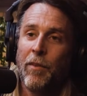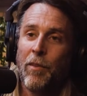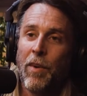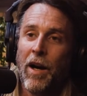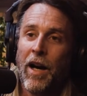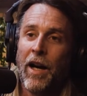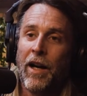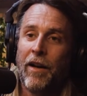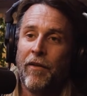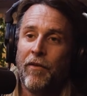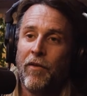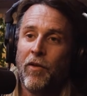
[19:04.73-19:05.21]

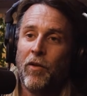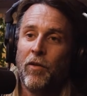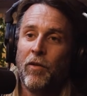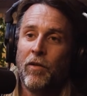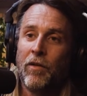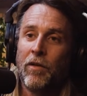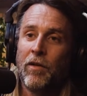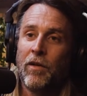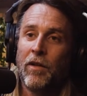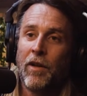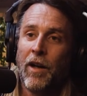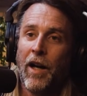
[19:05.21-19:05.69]
painful
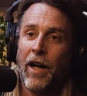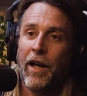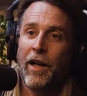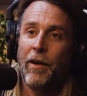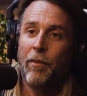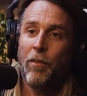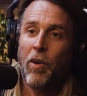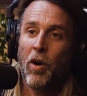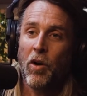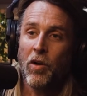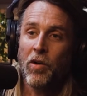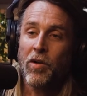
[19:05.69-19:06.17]
and
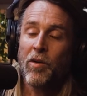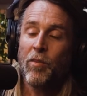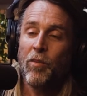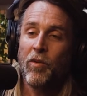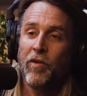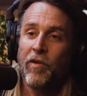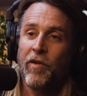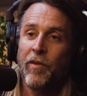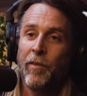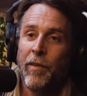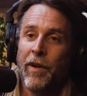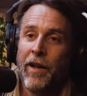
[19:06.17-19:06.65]

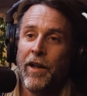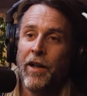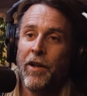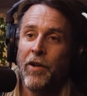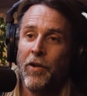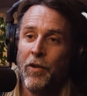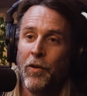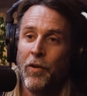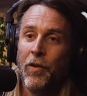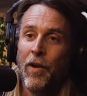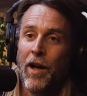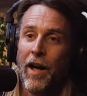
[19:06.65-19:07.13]
impossible for me to
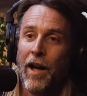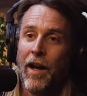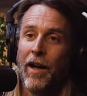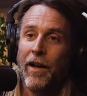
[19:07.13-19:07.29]
do that.